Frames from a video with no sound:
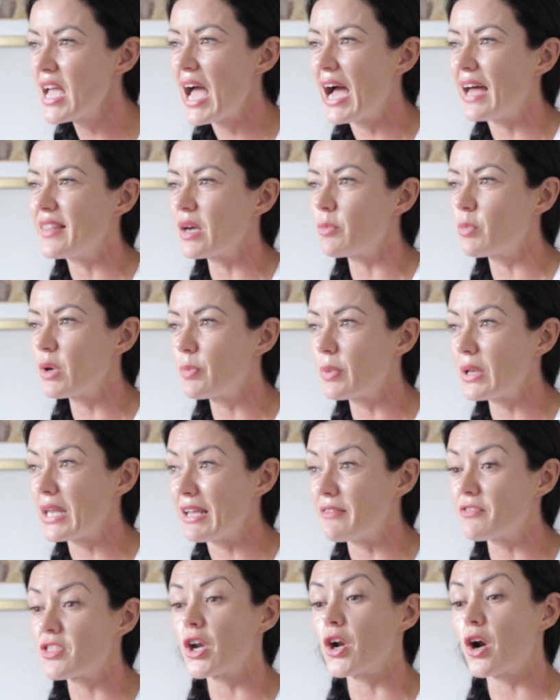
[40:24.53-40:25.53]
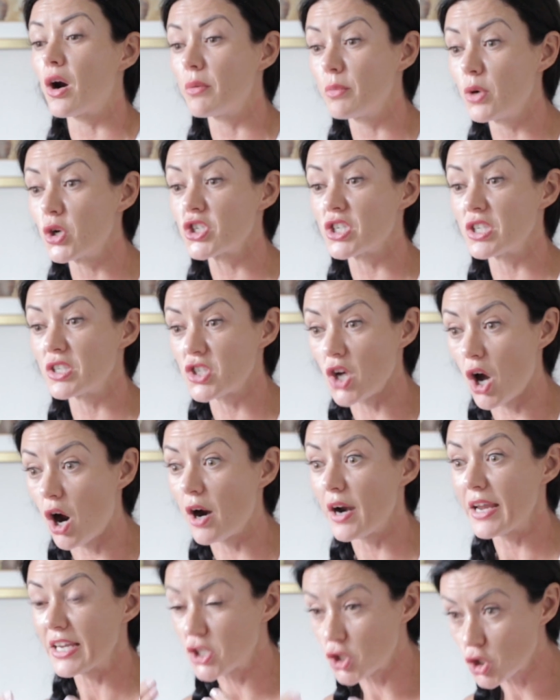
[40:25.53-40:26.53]
And then we believe that our emotions
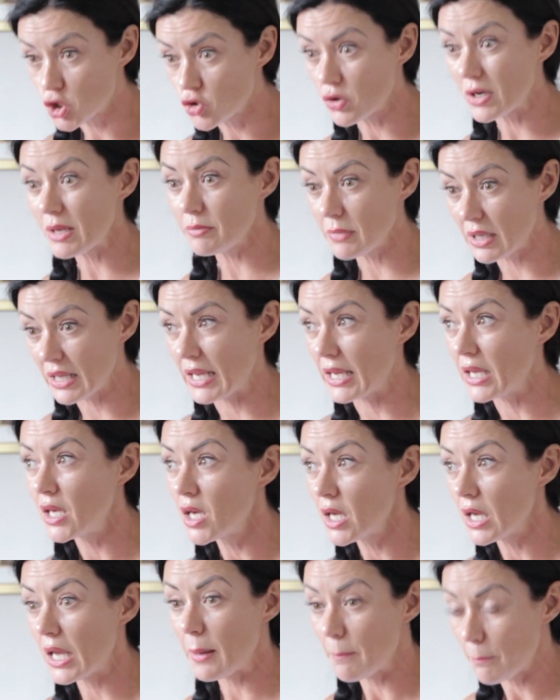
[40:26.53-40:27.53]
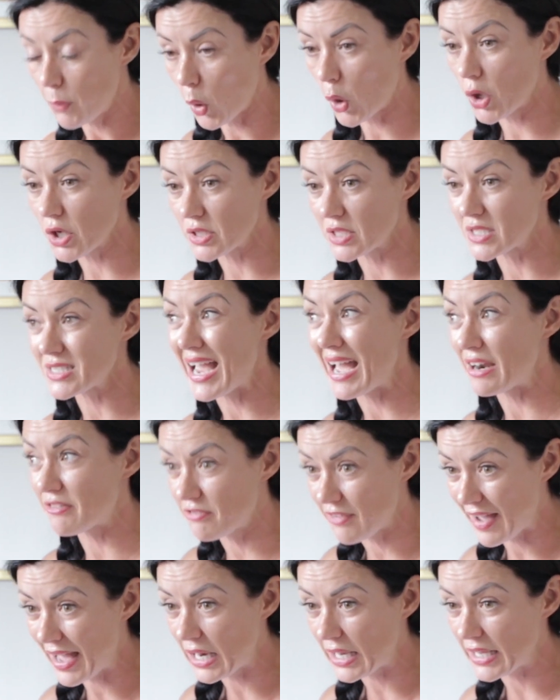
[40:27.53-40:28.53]
are extremely important and
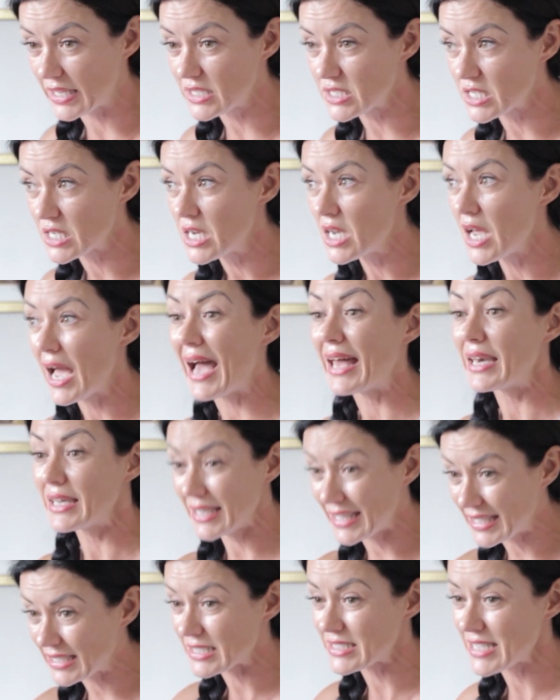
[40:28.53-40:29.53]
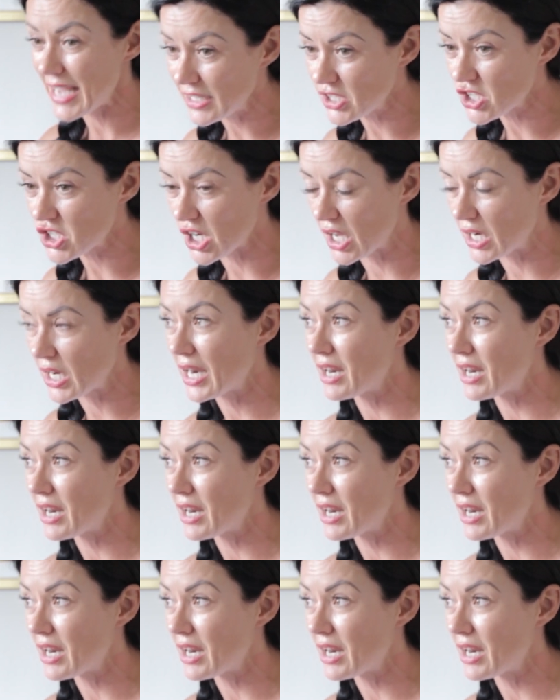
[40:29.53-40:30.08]
valid and need attention.